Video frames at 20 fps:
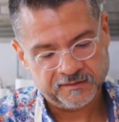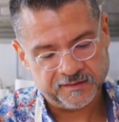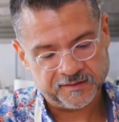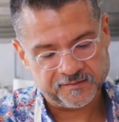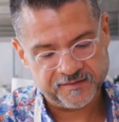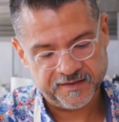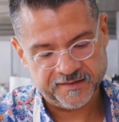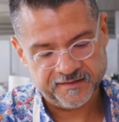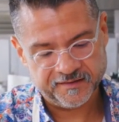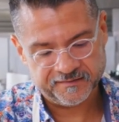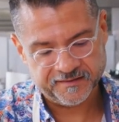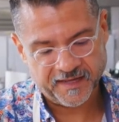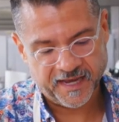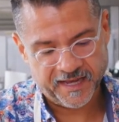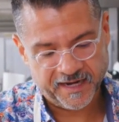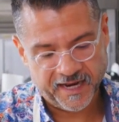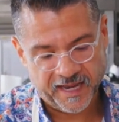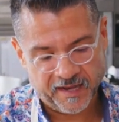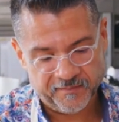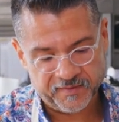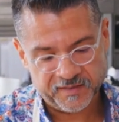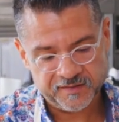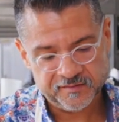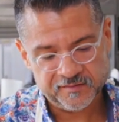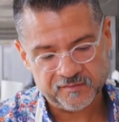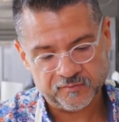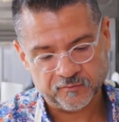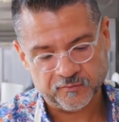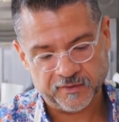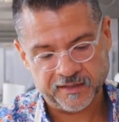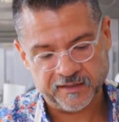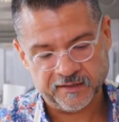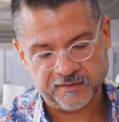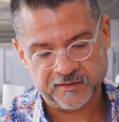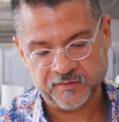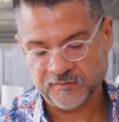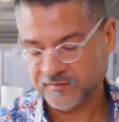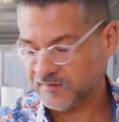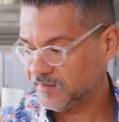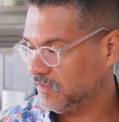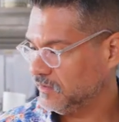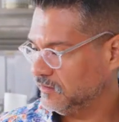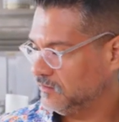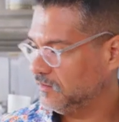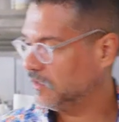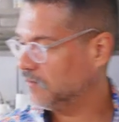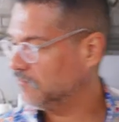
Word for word: let's say that that happens where you see a